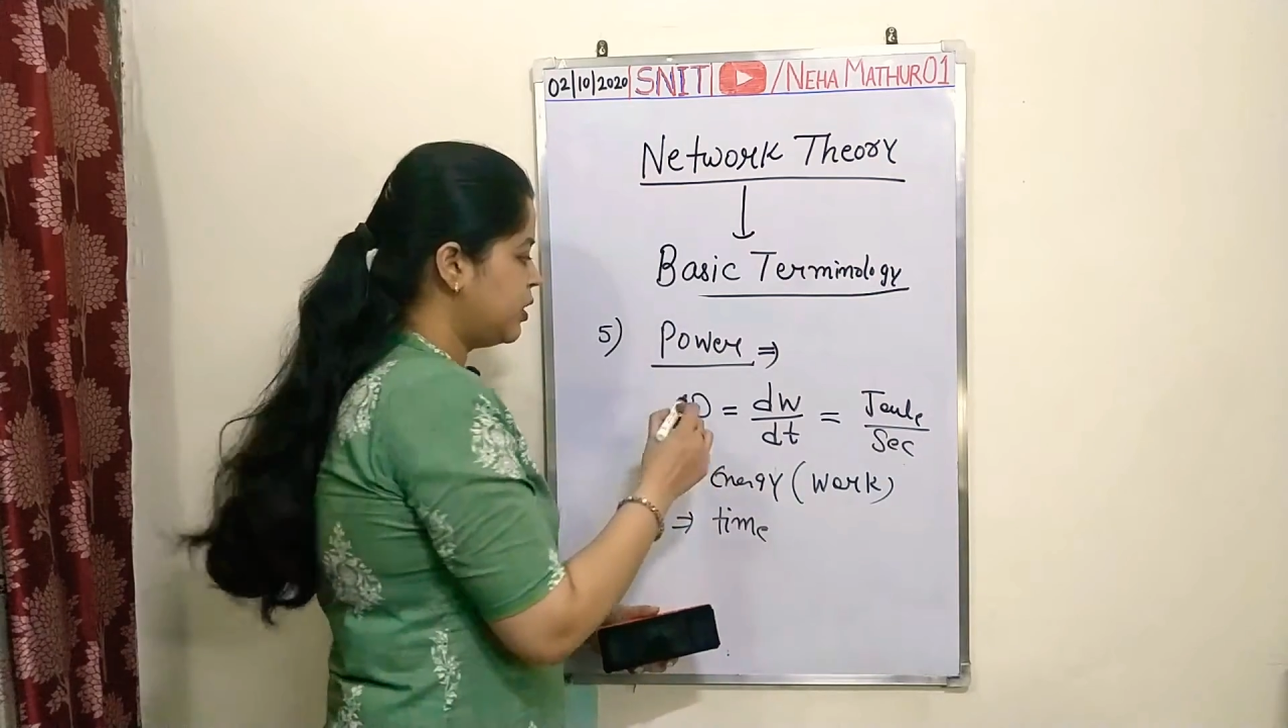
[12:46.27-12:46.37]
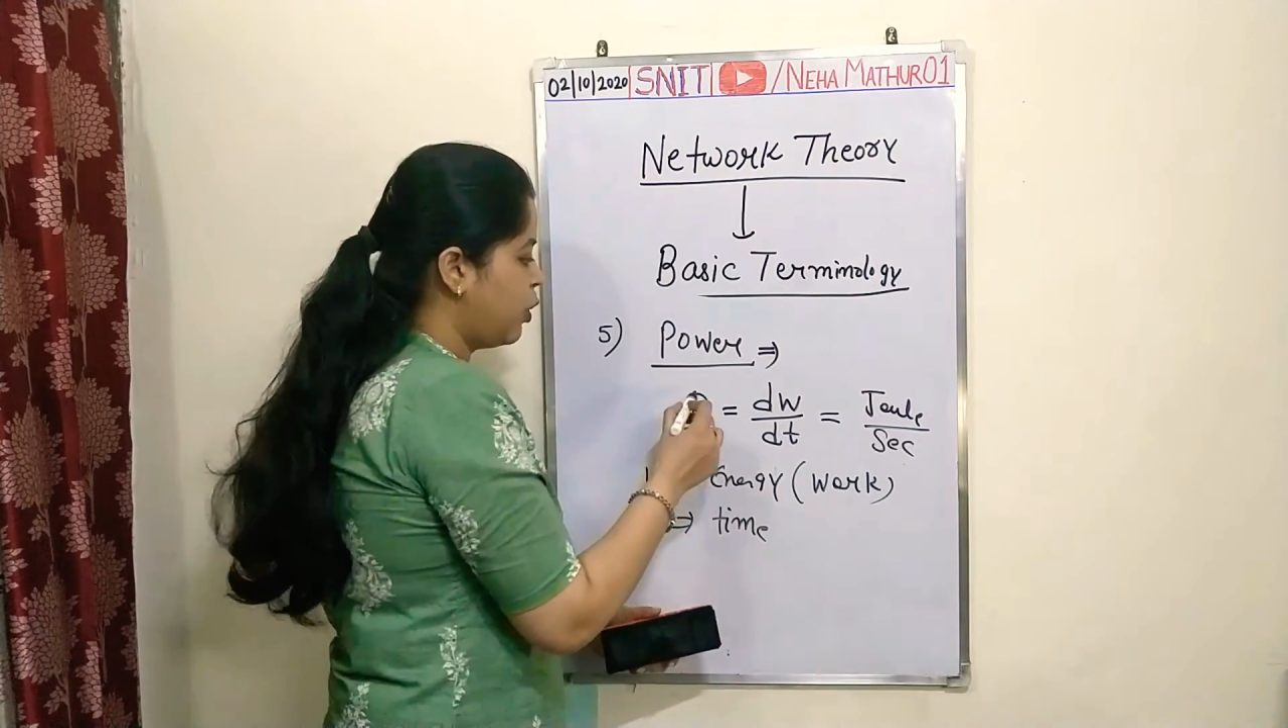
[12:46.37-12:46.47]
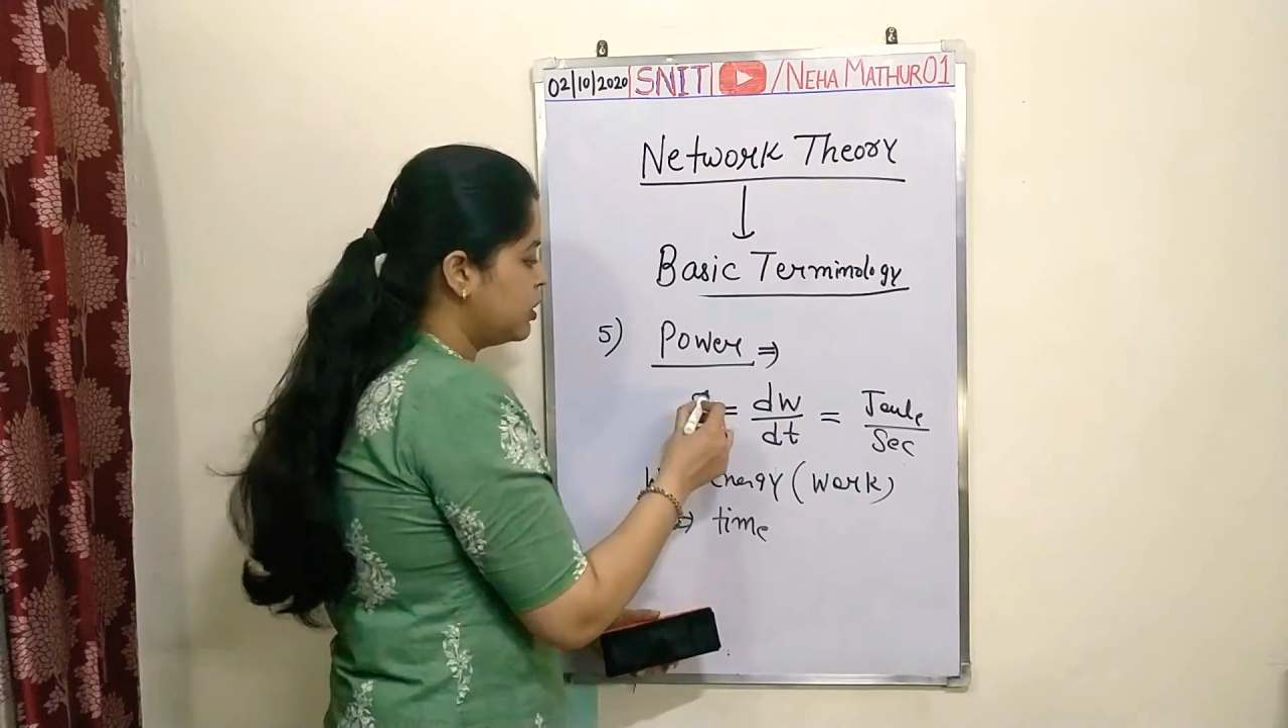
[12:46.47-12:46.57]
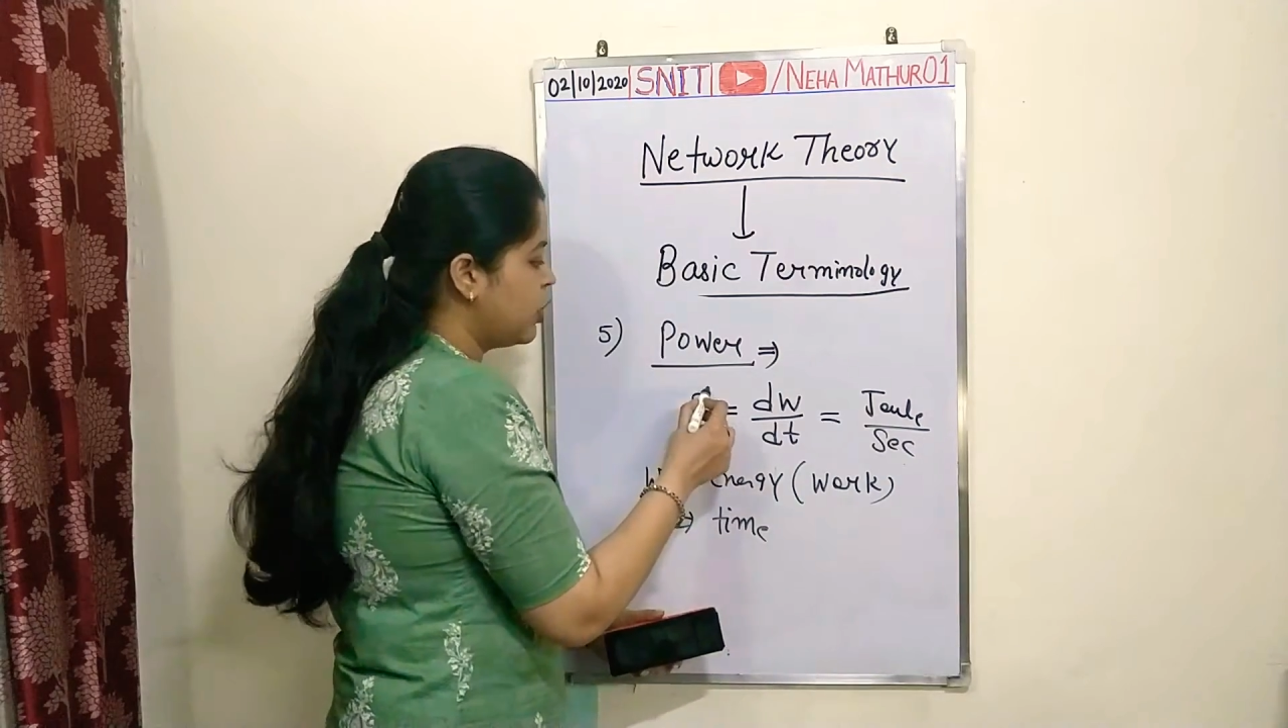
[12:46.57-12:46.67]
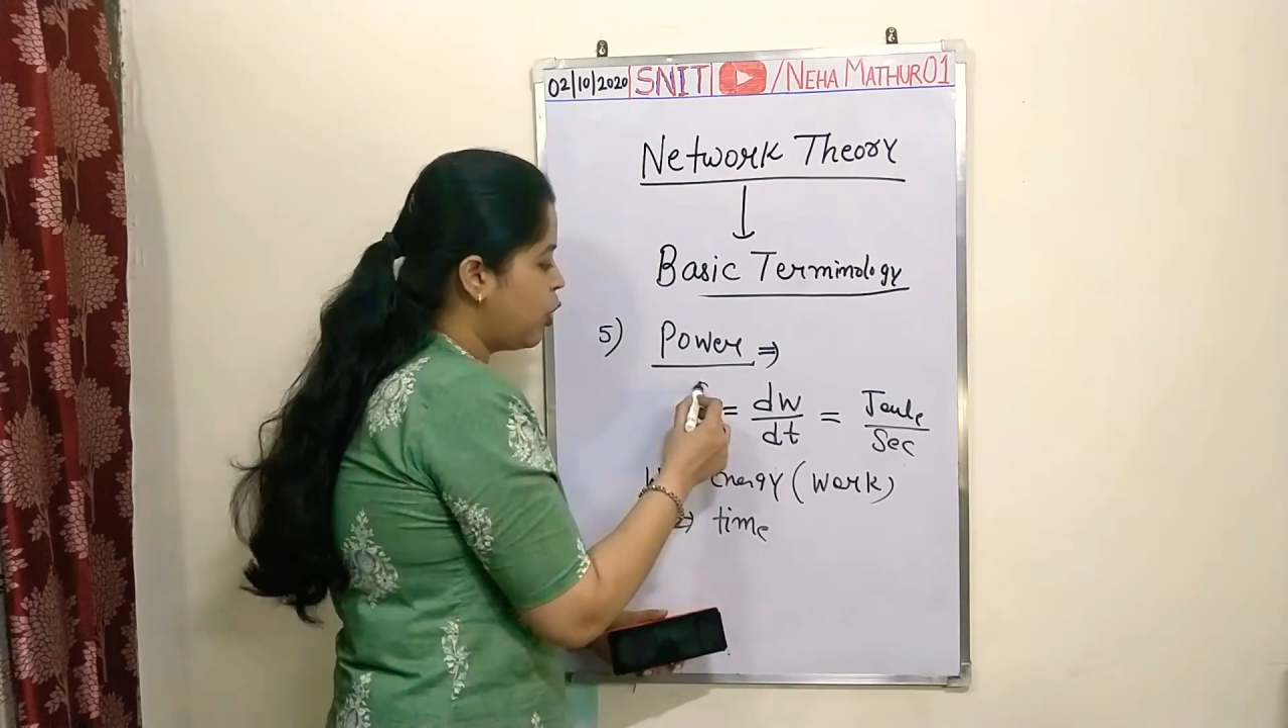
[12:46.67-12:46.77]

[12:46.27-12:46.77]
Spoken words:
or the